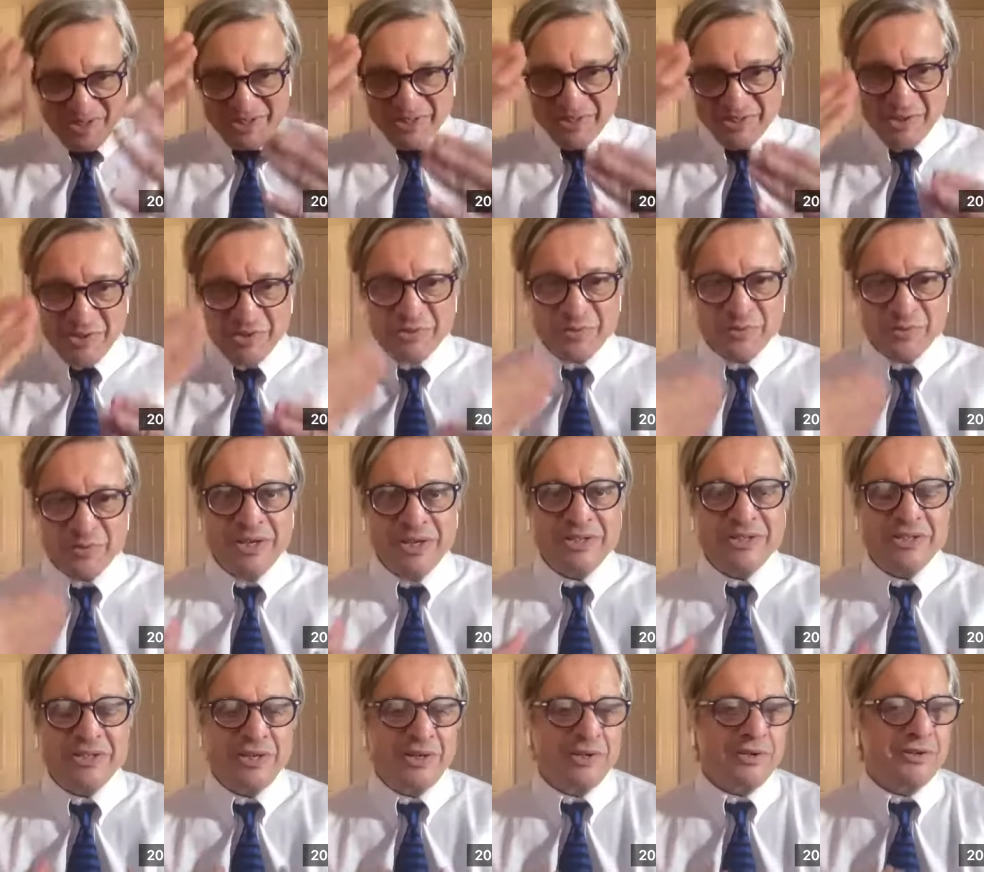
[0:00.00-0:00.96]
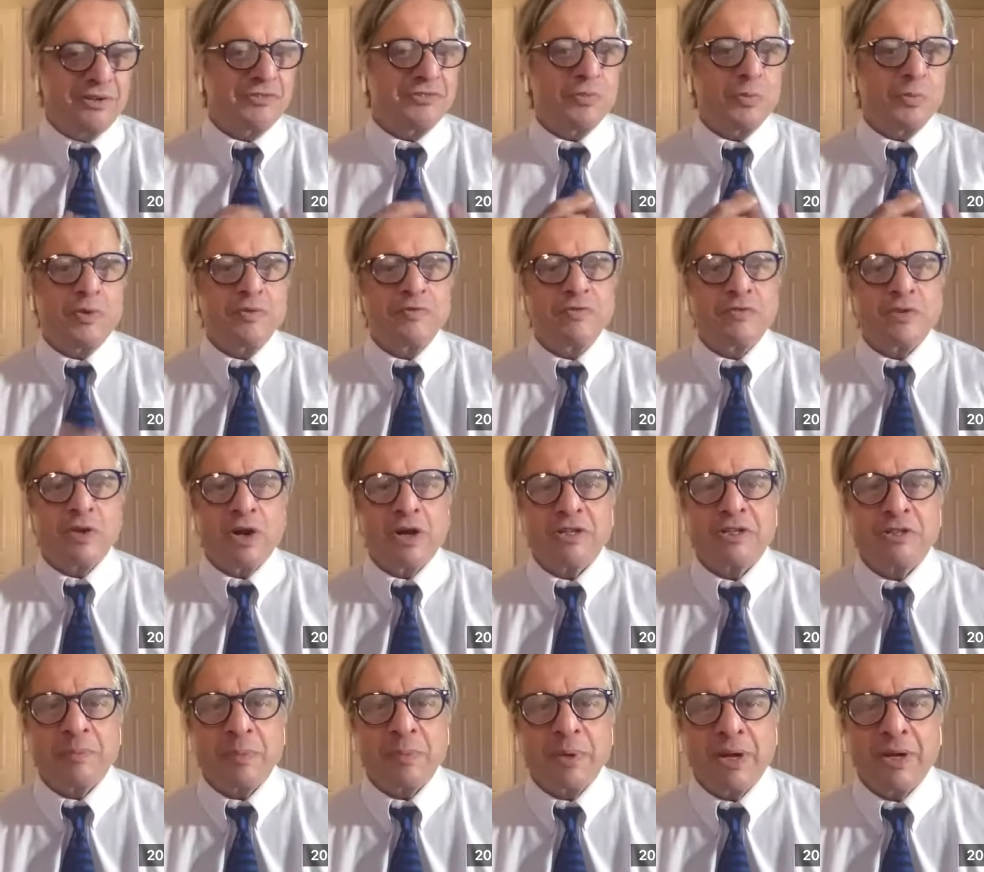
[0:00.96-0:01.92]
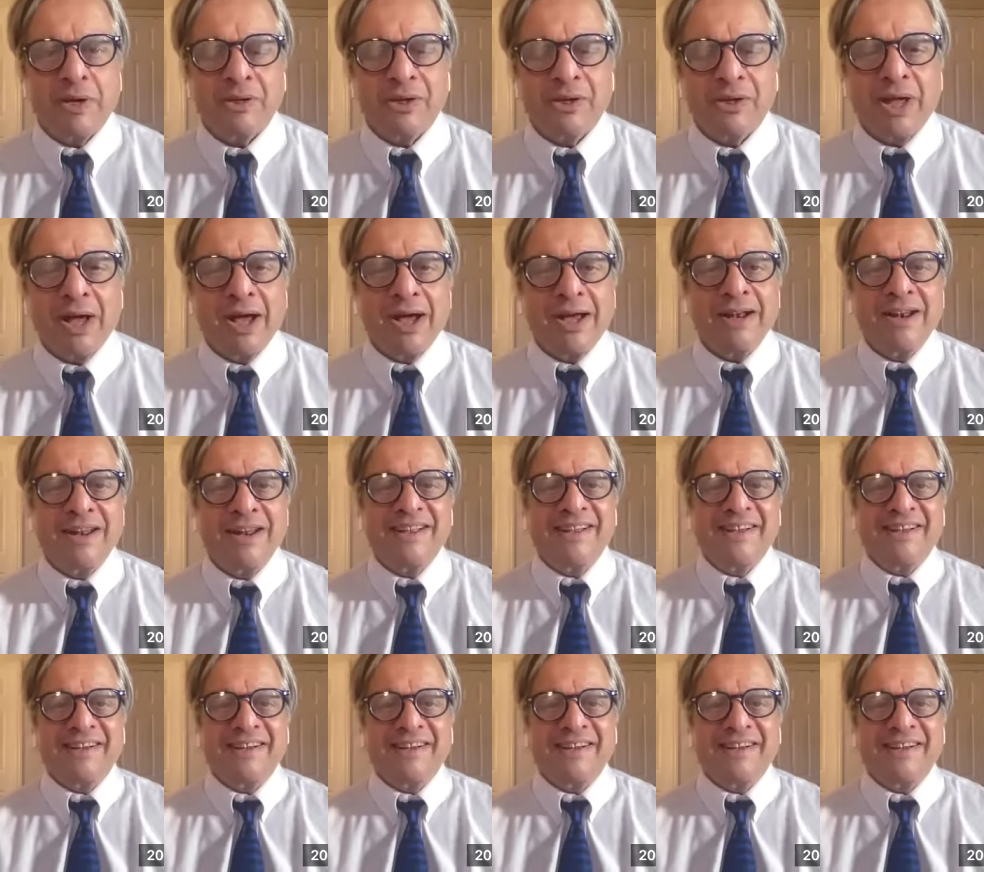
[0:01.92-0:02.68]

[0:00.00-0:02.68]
into the three tiers we've talked about a lot.